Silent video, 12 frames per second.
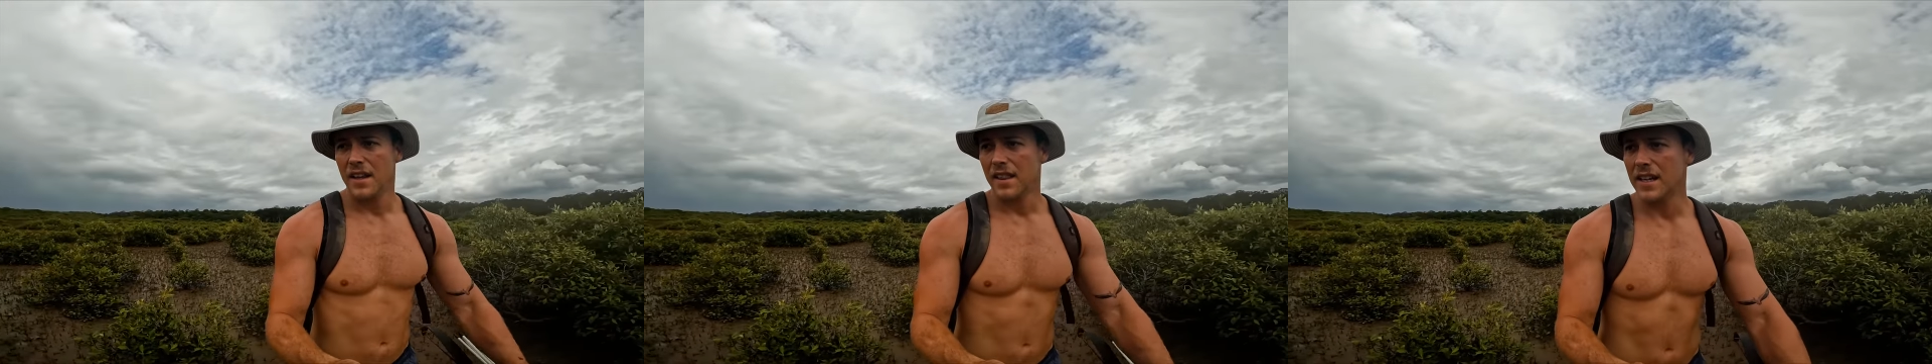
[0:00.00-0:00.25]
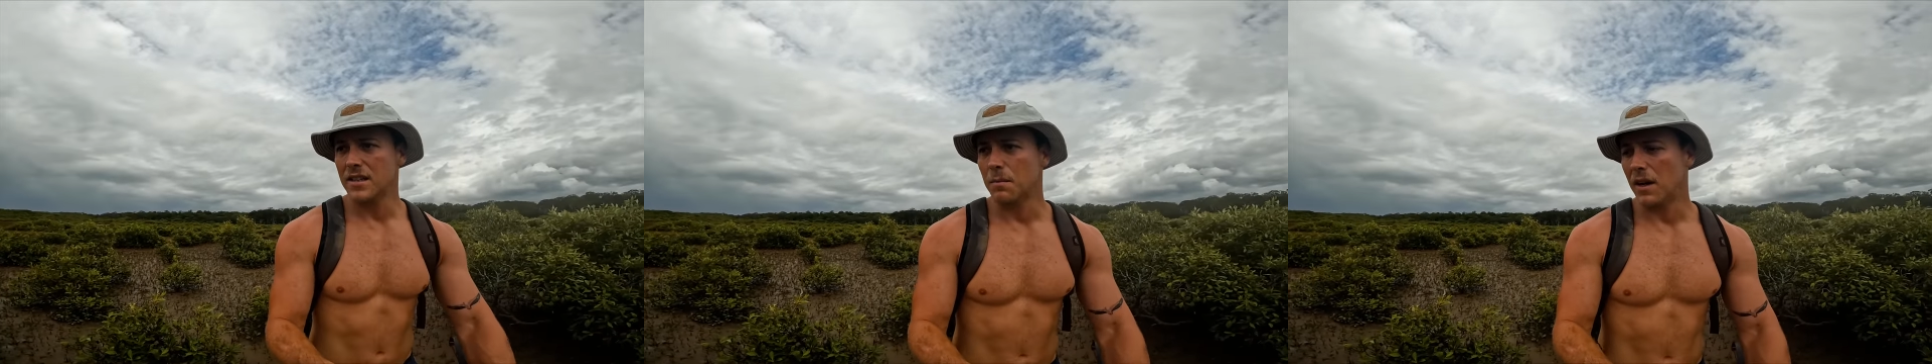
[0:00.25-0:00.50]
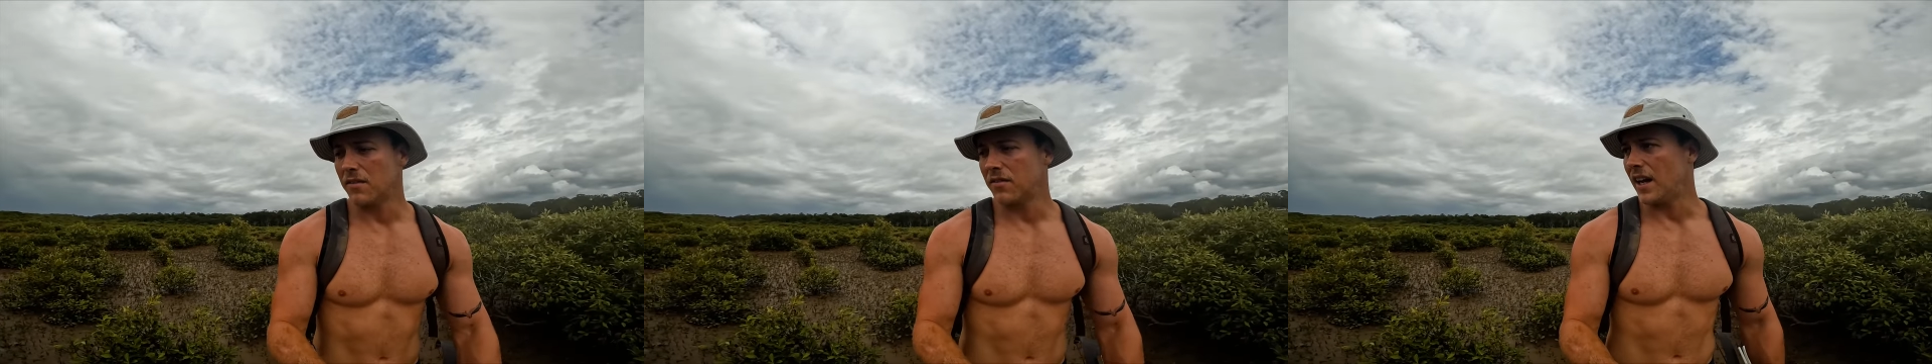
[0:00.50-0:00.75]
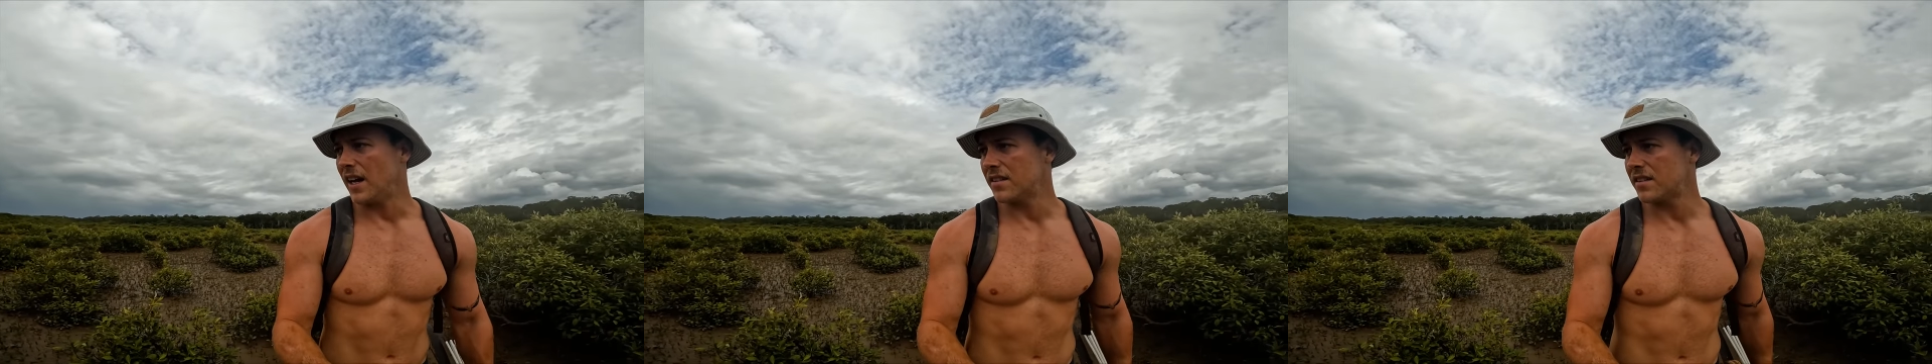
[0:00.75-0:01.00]
these mud
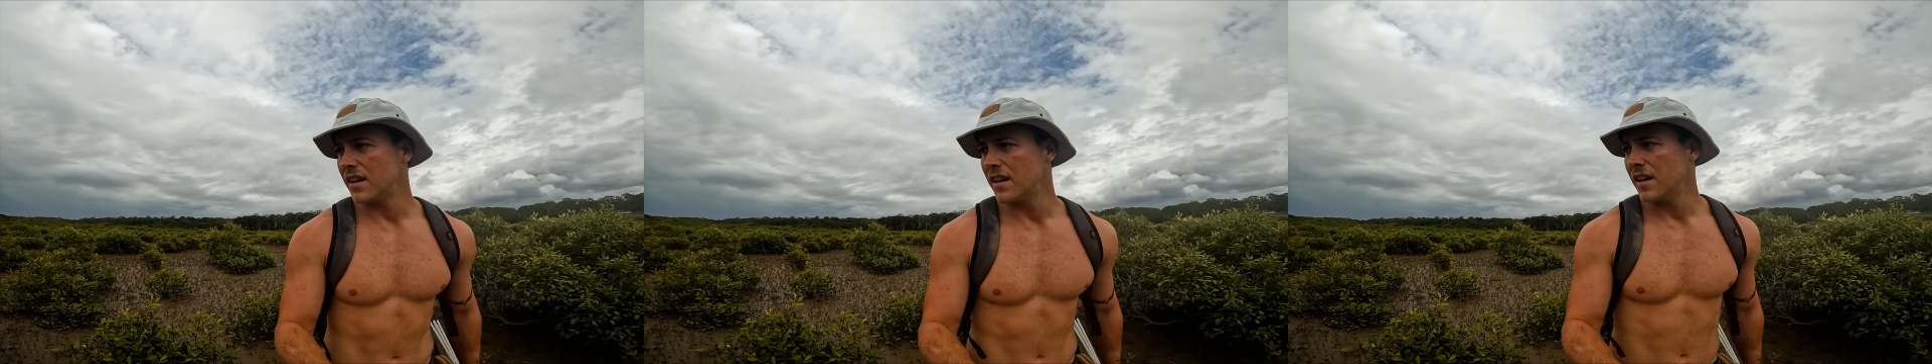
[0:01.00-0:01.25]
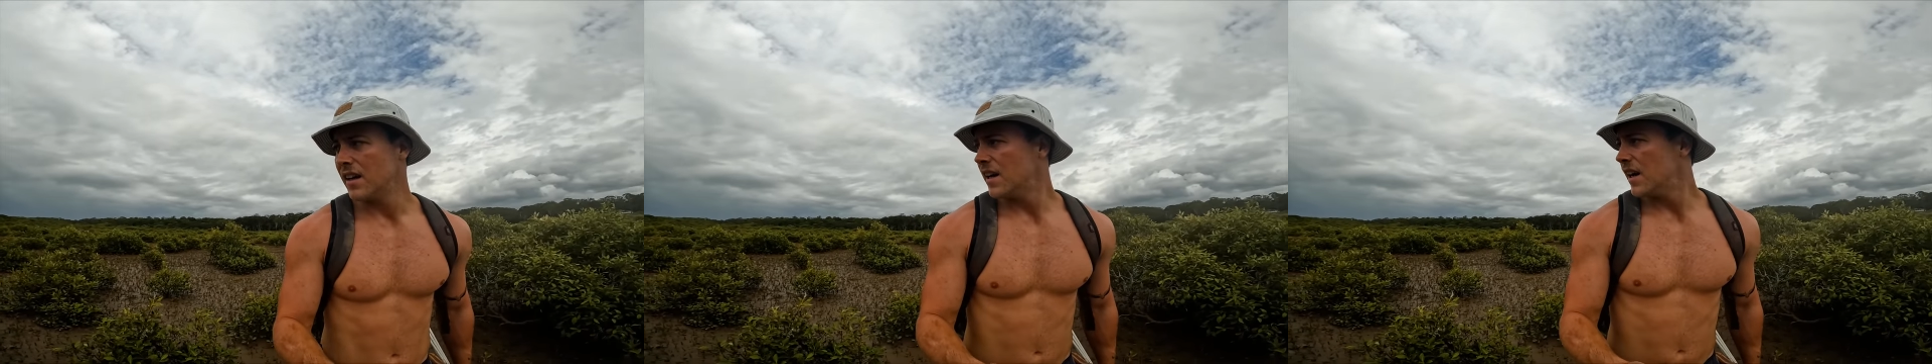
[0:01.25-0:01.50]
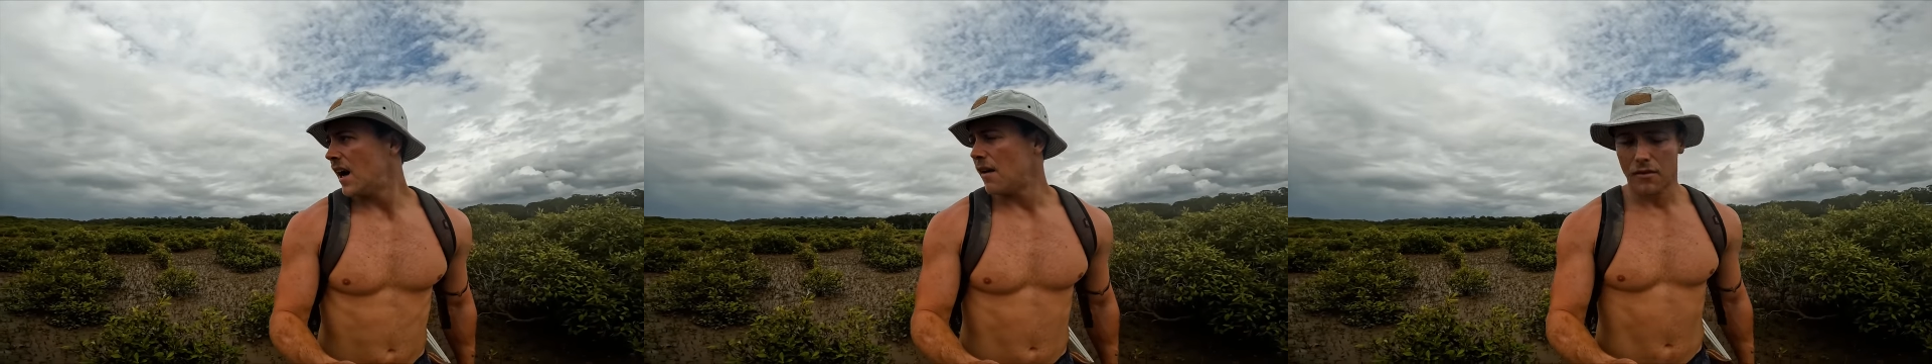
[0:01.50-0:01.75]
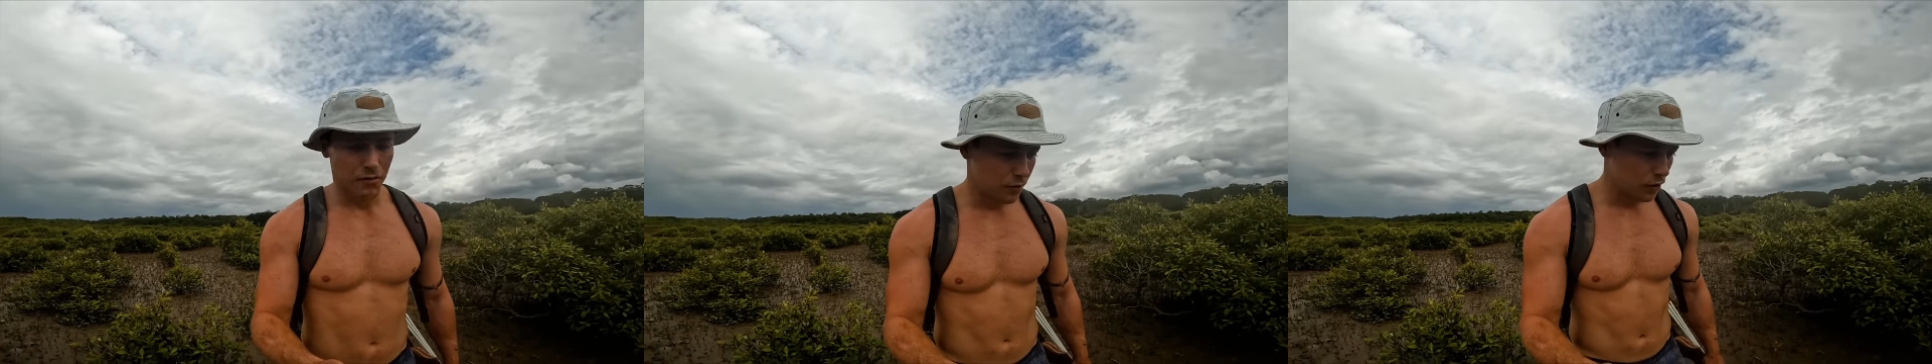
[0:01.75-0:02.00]
flats
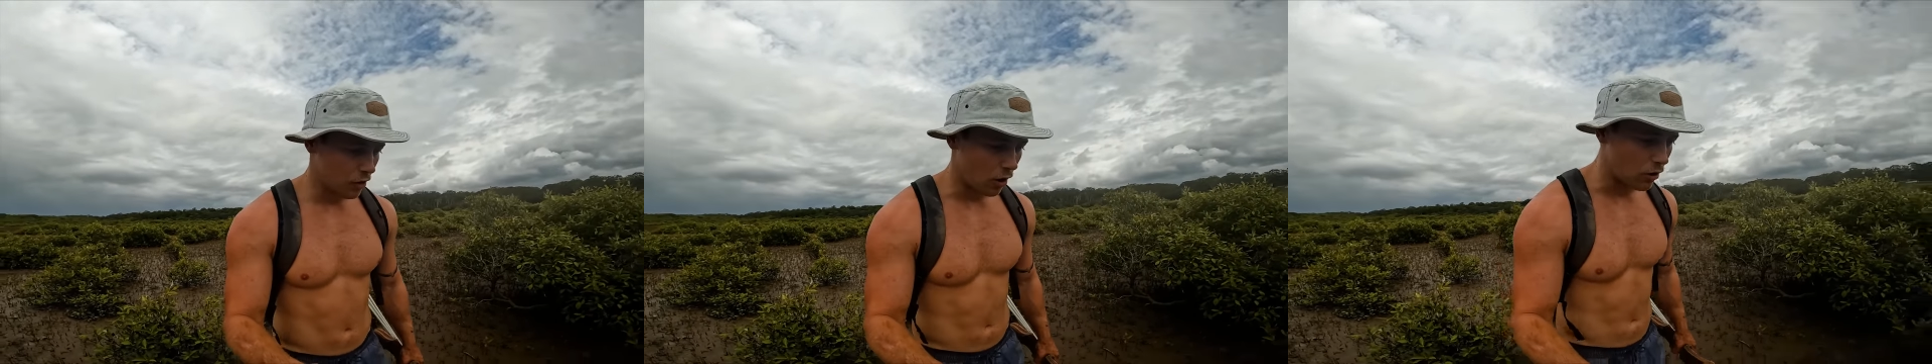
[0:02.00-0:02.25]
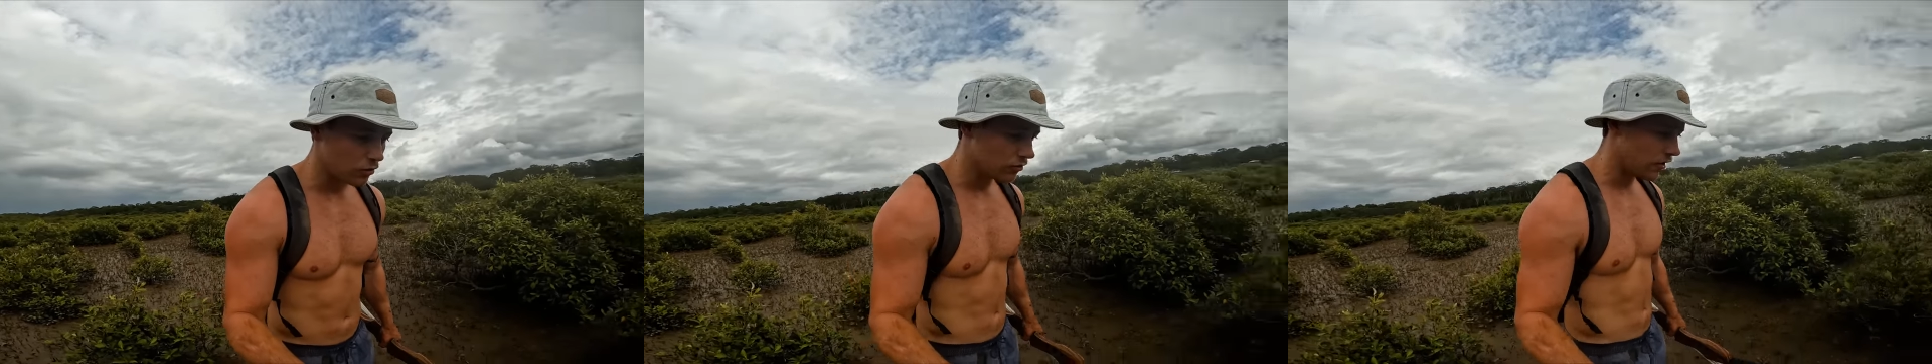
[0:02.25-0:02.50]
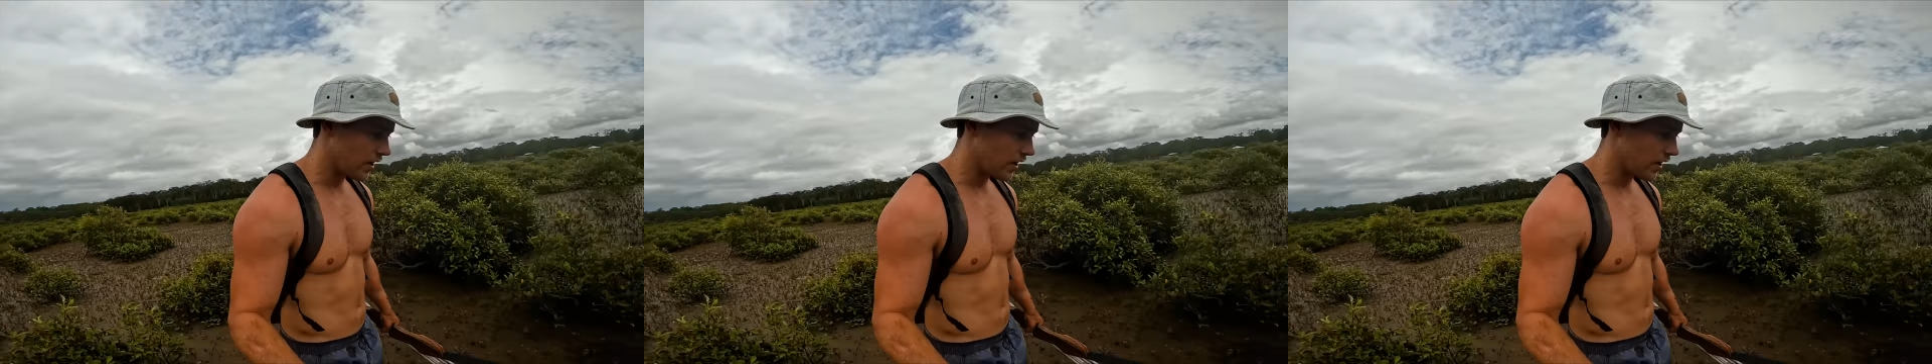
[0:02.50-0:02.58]
have a few good holes